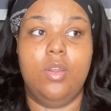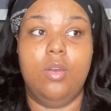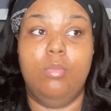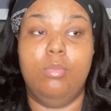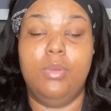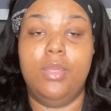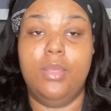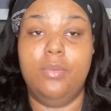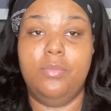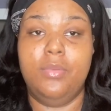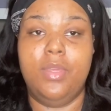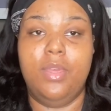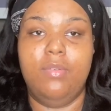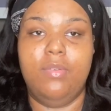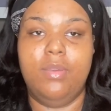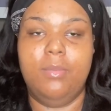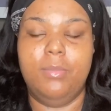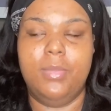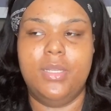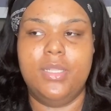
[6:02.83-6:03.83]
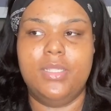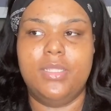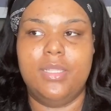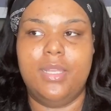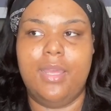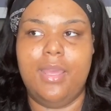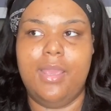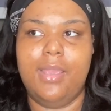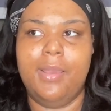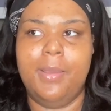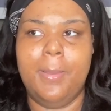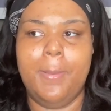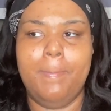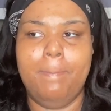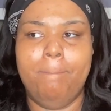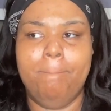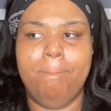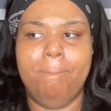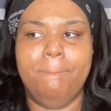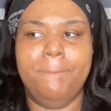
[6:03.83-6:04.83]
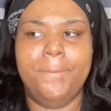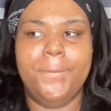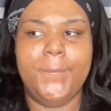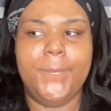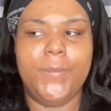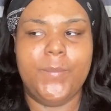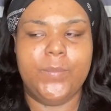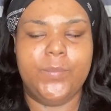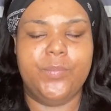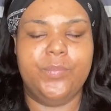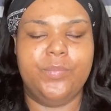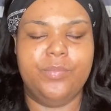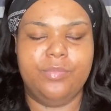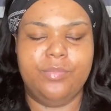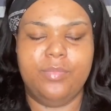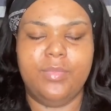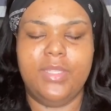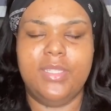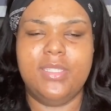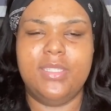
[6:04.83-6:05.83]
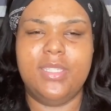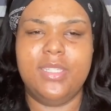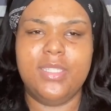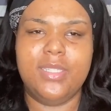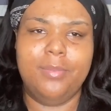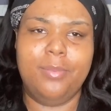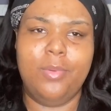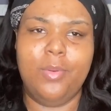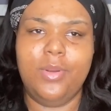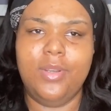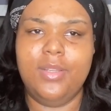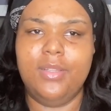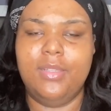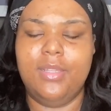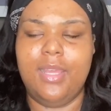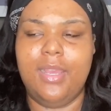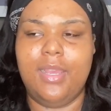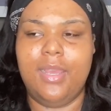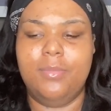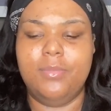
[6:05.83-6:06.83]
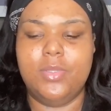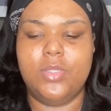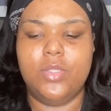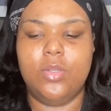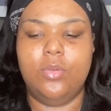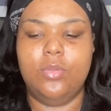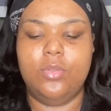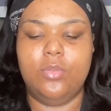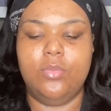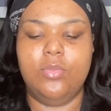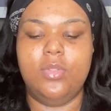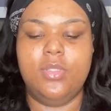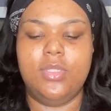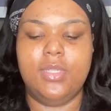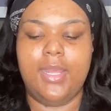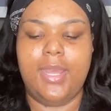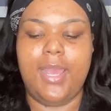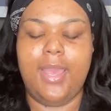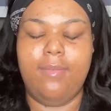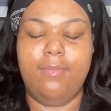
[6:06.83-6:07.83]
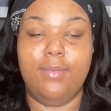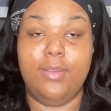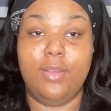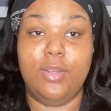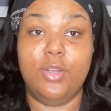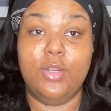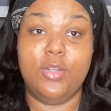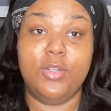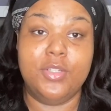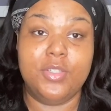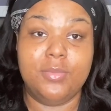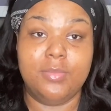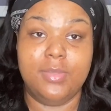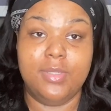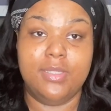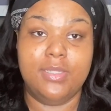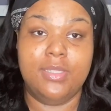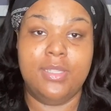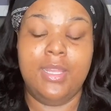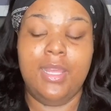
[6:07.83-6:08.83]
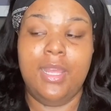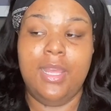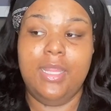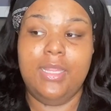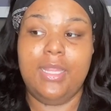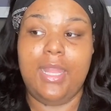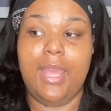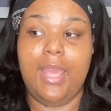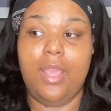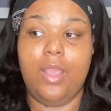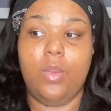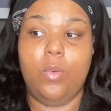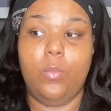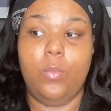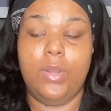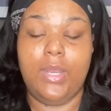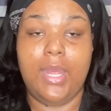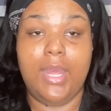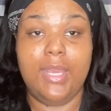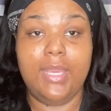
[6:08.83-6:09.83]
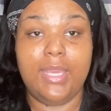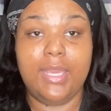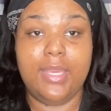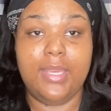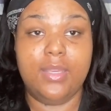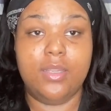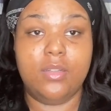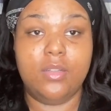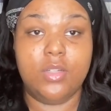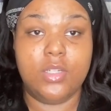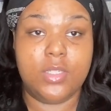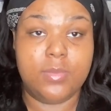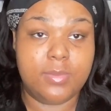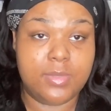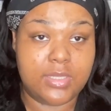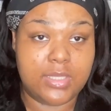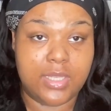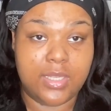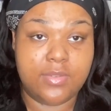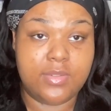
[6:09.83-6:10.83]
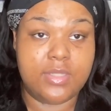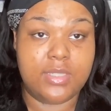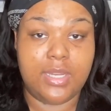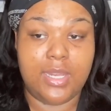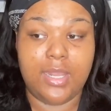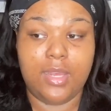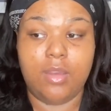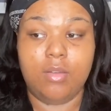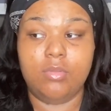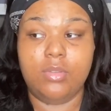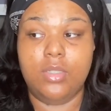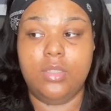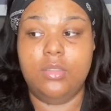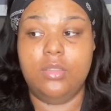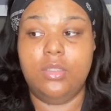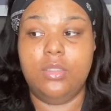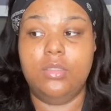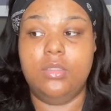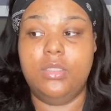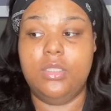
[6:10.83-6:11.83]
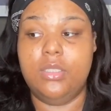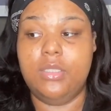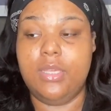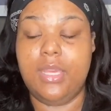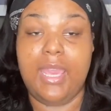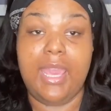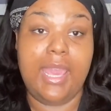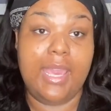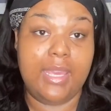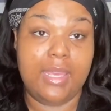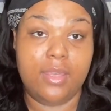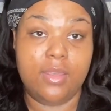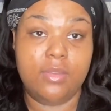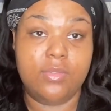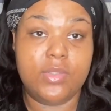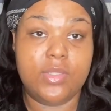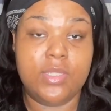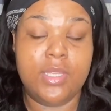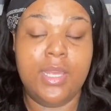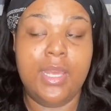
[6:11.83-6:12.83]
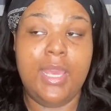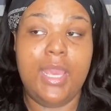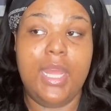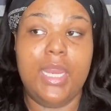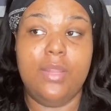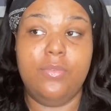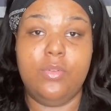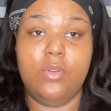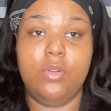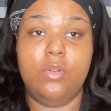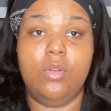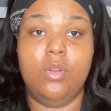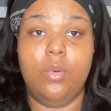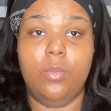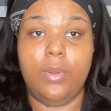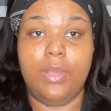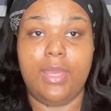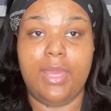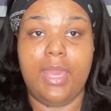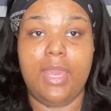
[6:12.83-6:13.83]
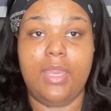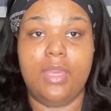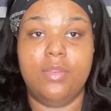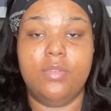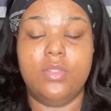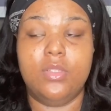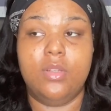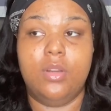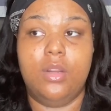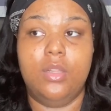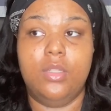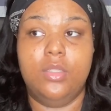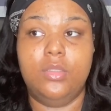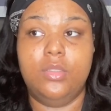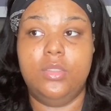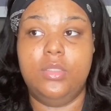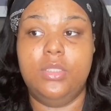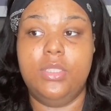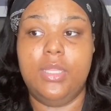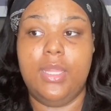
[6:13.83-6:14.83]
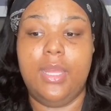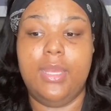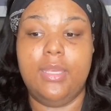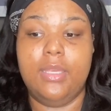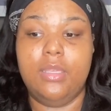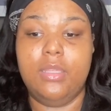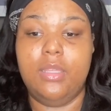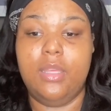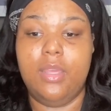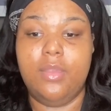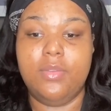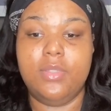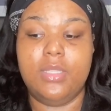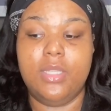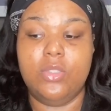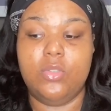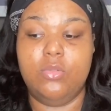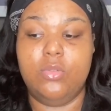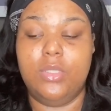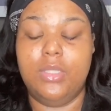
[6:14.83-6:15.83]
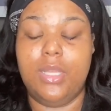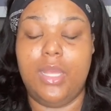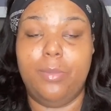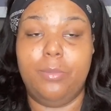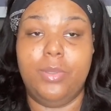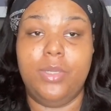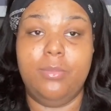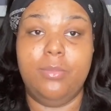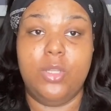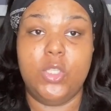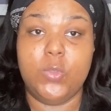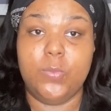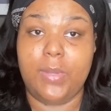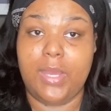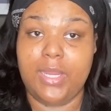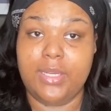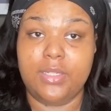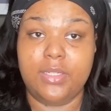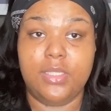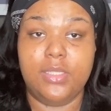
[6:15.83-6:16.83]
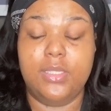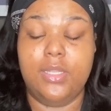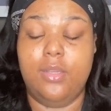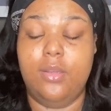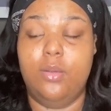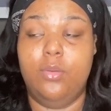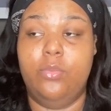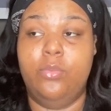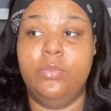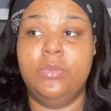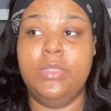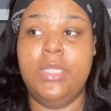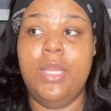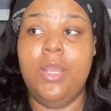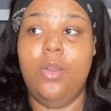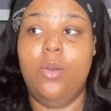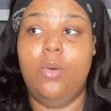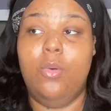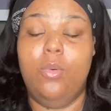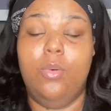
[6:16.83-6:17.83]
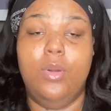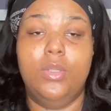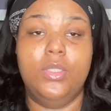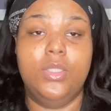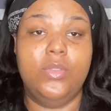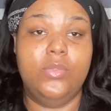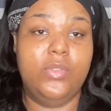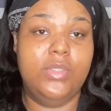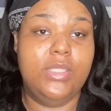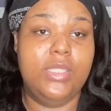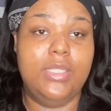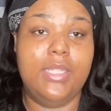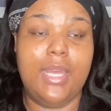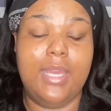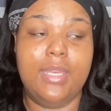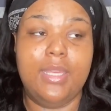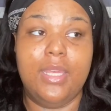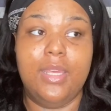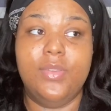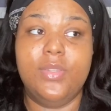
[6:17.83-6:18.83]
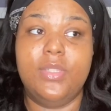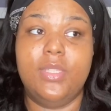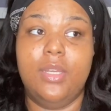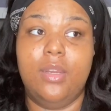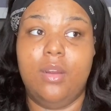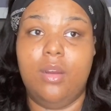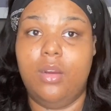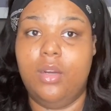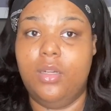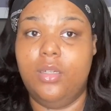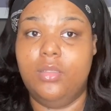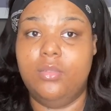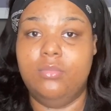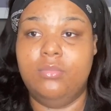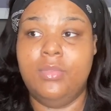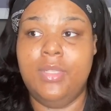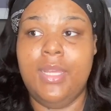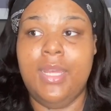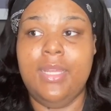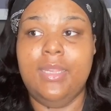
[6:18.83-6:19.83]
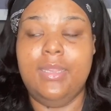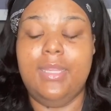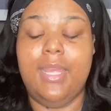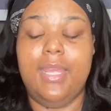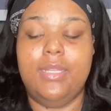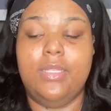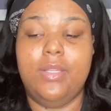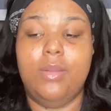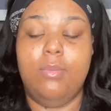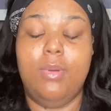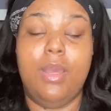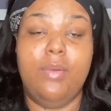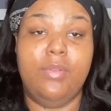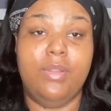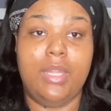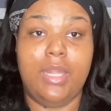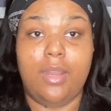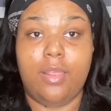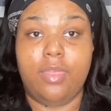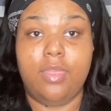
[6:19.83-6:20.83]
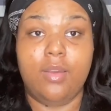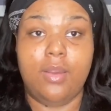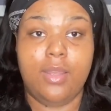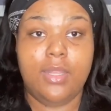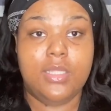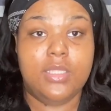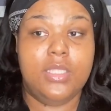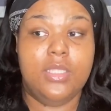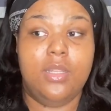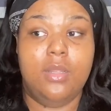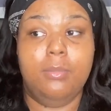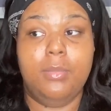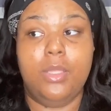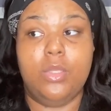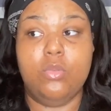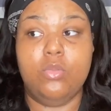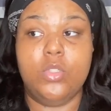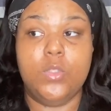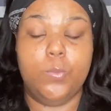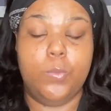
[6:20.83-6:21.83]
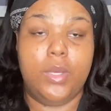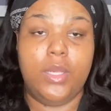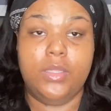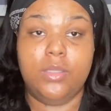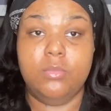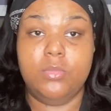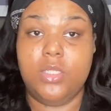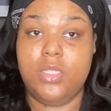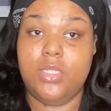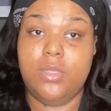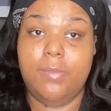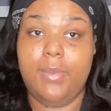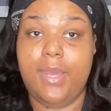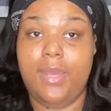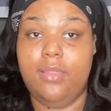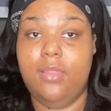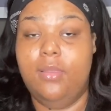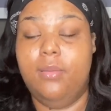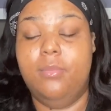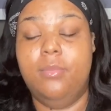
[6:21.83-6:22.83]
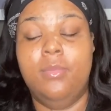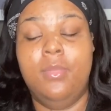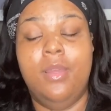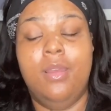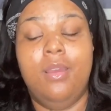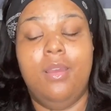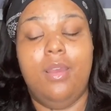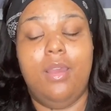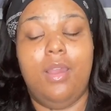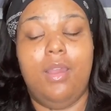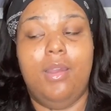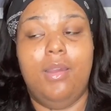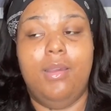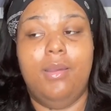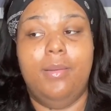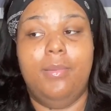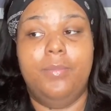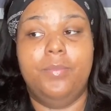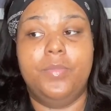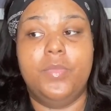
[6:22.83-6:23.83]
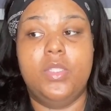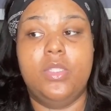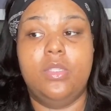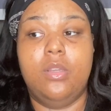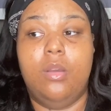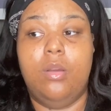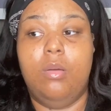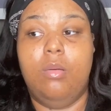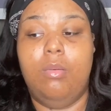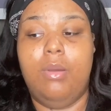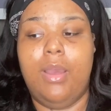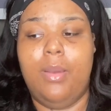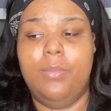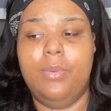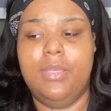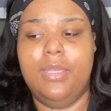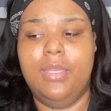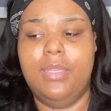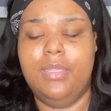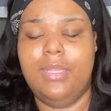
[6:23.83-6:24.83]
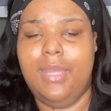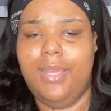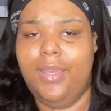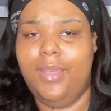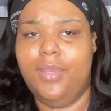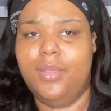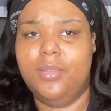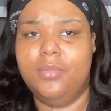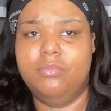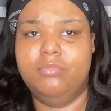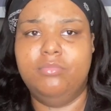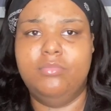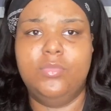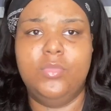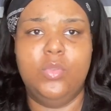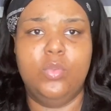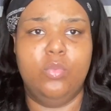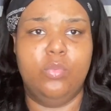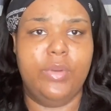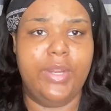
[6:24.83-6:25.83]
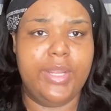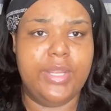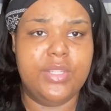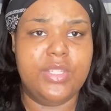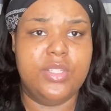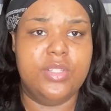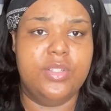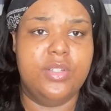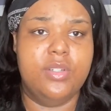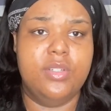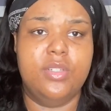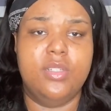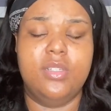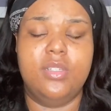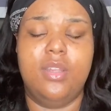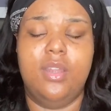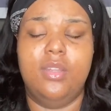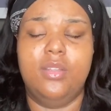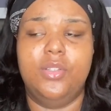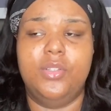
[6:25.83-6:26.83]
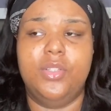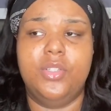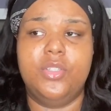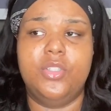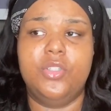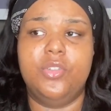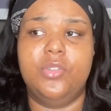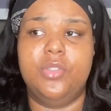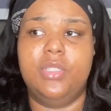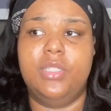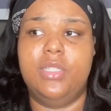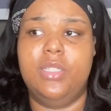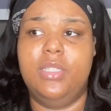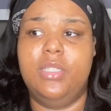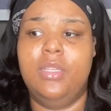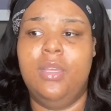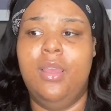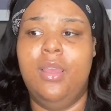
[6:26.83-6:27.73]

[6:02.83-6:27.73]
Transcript: gift giving, but it's like, it's disappointing. Like, I'm so used to having a Christmas. Like, when I get Christmas gifts now, they're literally gag gifts. And if you don't know what gag gifts are, they're literally like gifts that you could like pretty much buy yourself, or they're really like gifts that don't have a lot of thought into them. Like, you just bought them just to buy them. So I would get like razors under the tree,